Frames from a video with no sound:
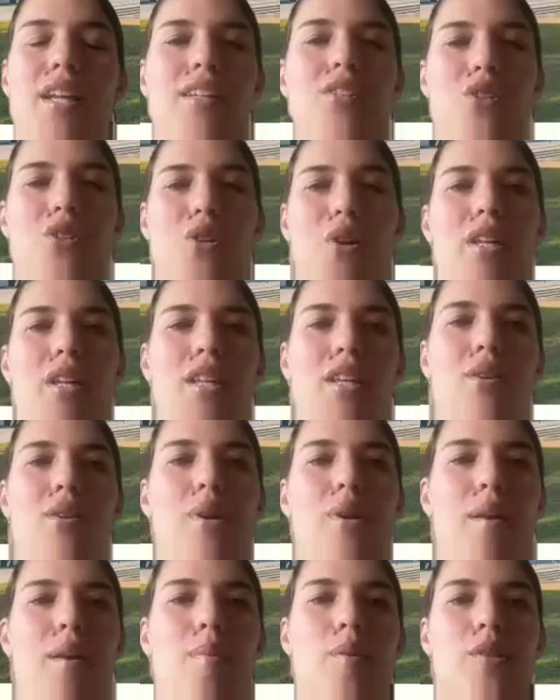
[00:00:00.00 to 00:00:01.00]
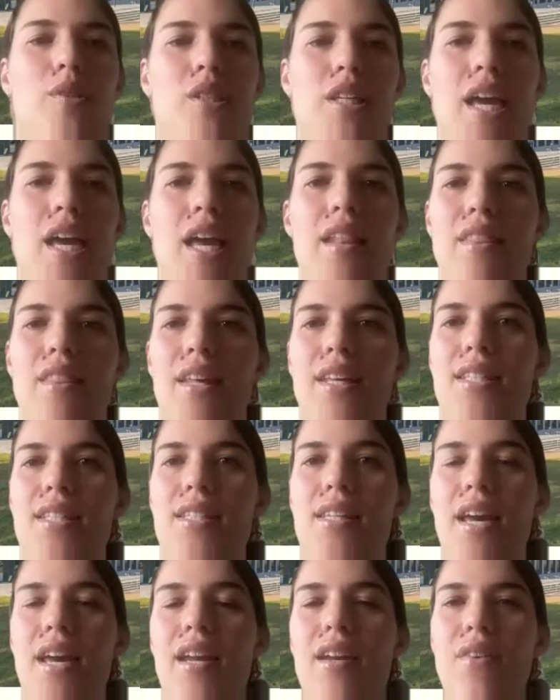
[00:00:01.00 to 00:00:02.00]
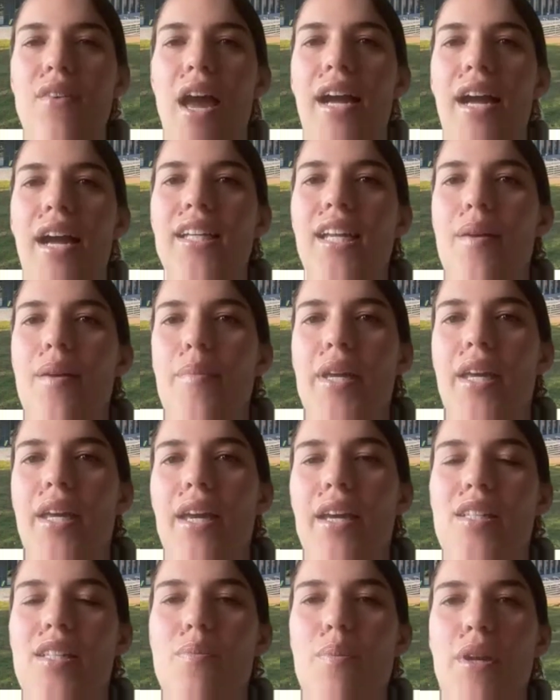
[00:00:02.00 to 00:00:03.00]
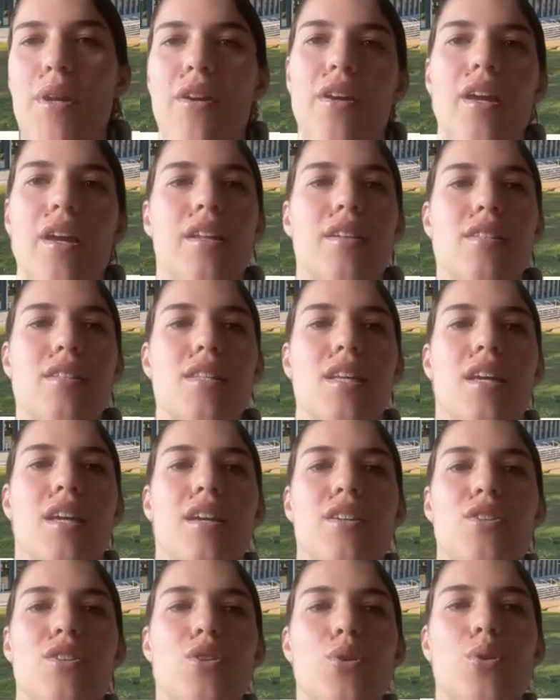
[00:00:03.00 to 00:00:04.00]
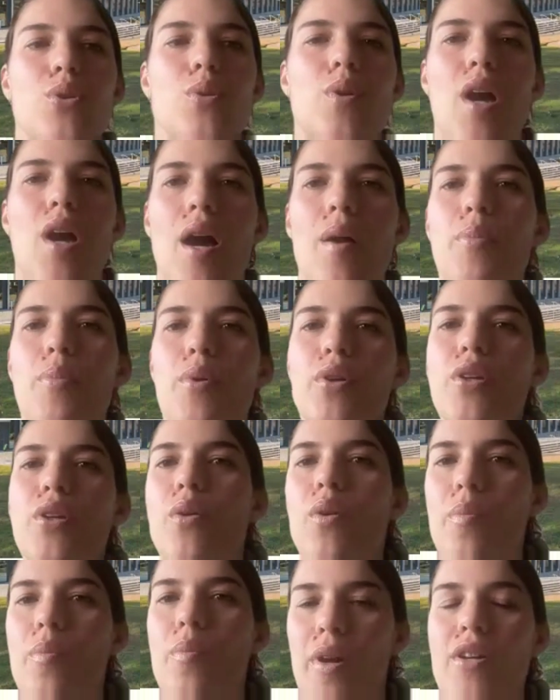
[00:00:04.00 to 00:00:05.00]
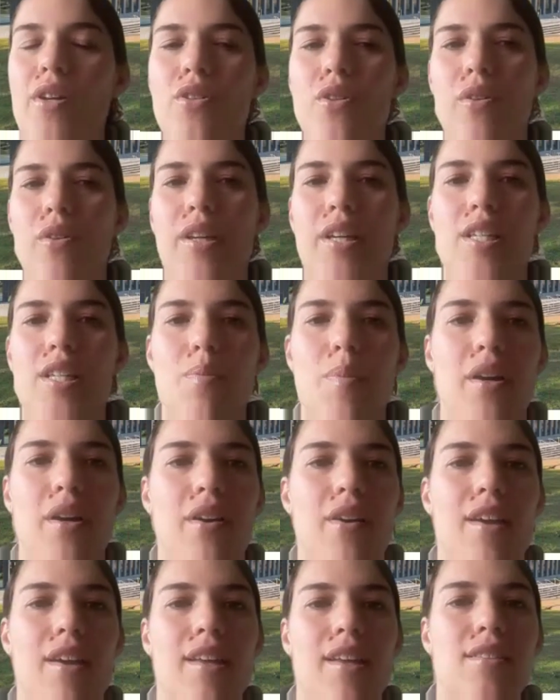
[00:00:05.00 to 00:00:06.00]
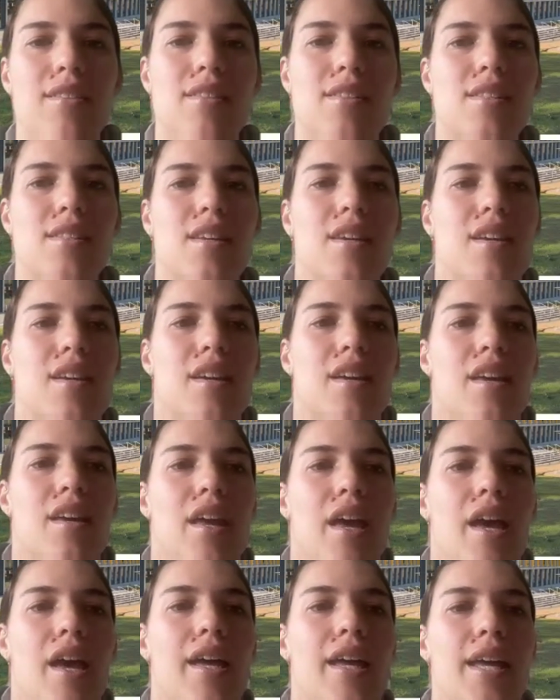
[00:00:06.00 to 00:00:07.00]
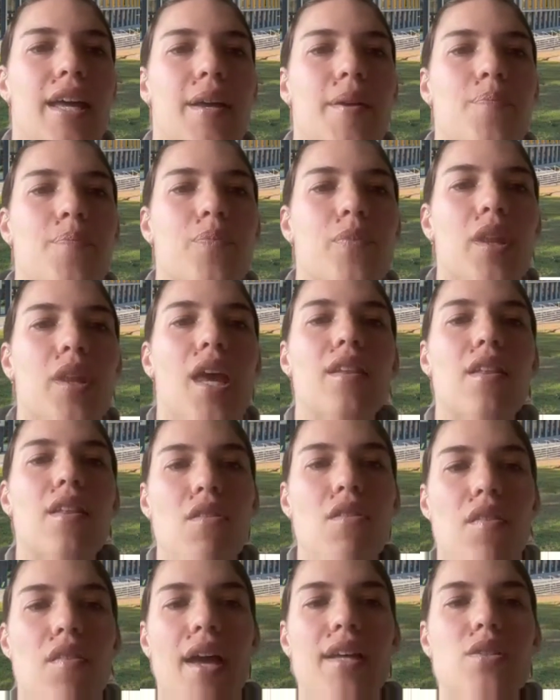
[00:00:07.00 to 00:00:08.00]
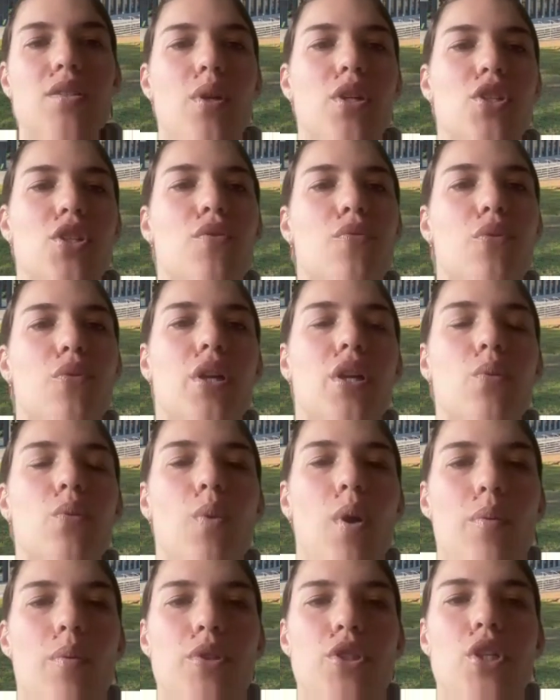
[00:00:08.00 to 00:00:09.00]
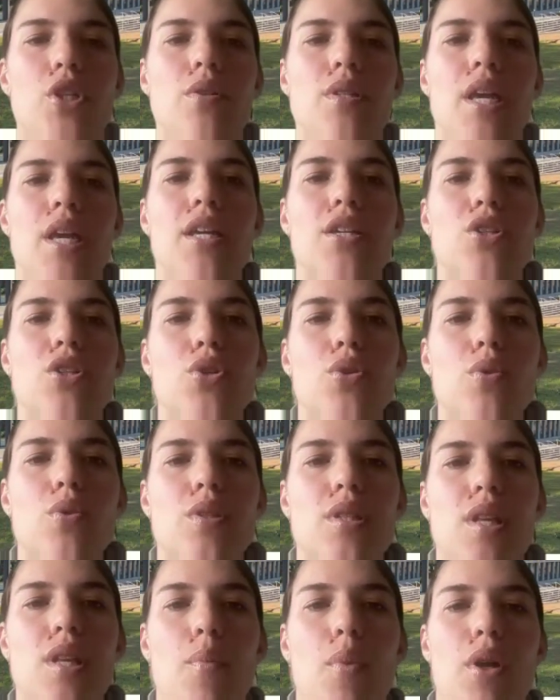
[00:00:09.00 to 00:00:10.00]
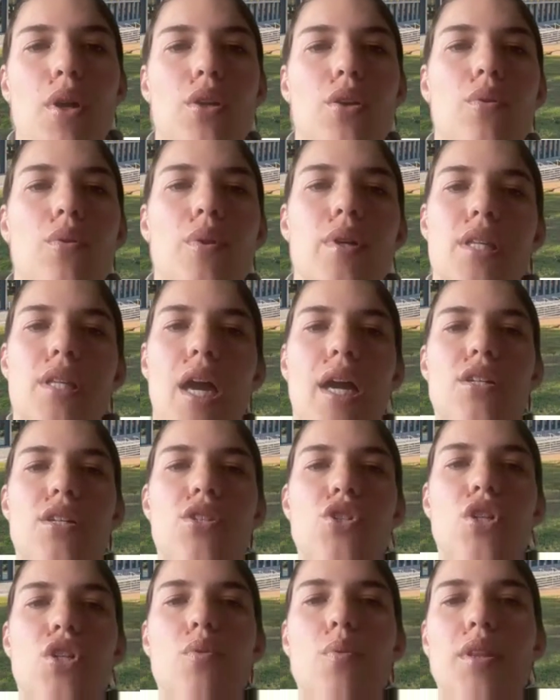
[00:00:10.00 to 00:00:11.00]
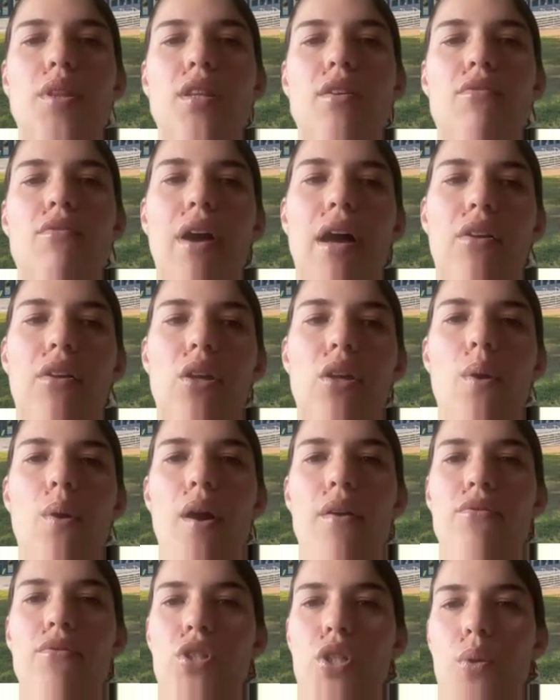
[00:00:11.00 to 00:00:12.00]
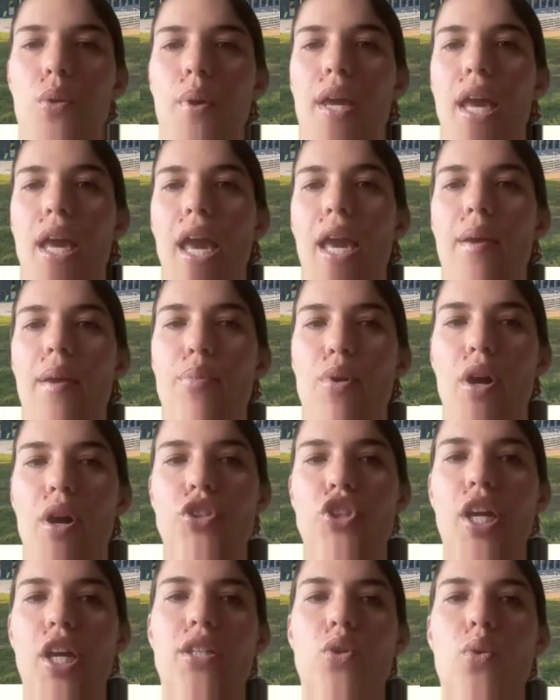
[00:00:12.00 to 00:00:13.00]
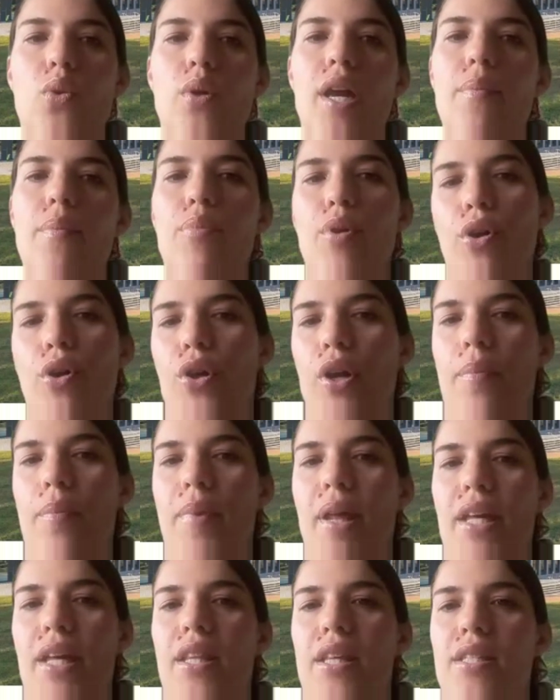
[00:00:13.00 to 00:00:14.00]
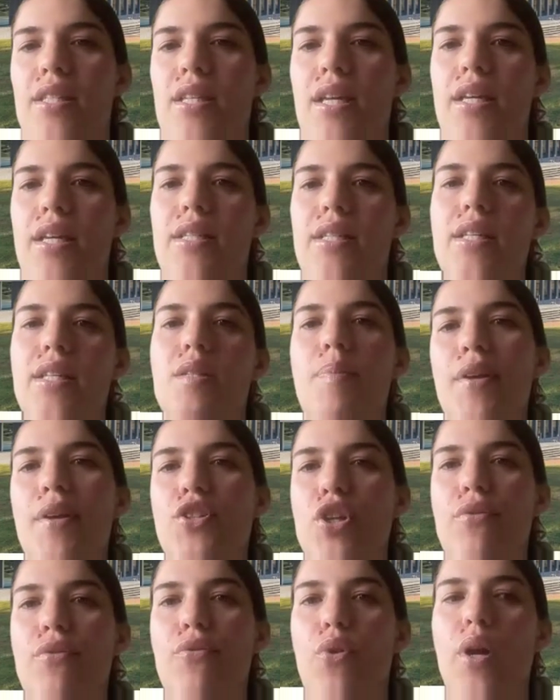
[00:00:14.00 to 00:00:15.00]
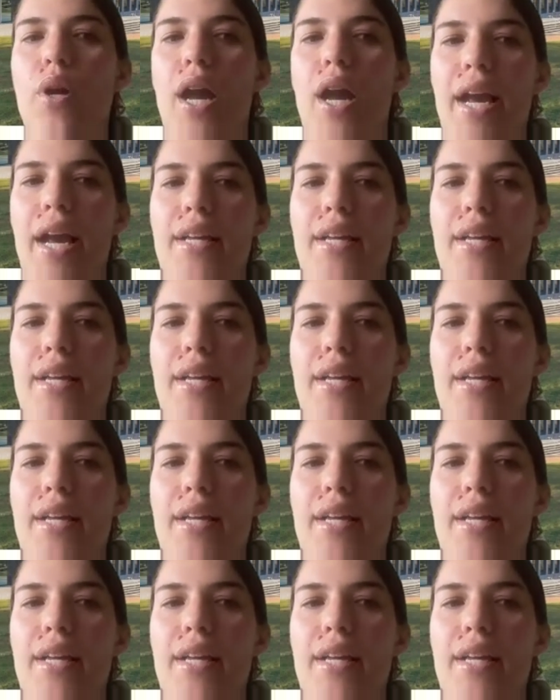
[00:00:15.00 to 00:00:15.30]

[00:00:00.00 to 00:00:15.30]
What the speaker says: And it's great that you were able to get this kind of academic experience to couple your personal experience. And then the last question for you, what would you say to someone who has asked you what the value of doing a project or a program like this is, especially for a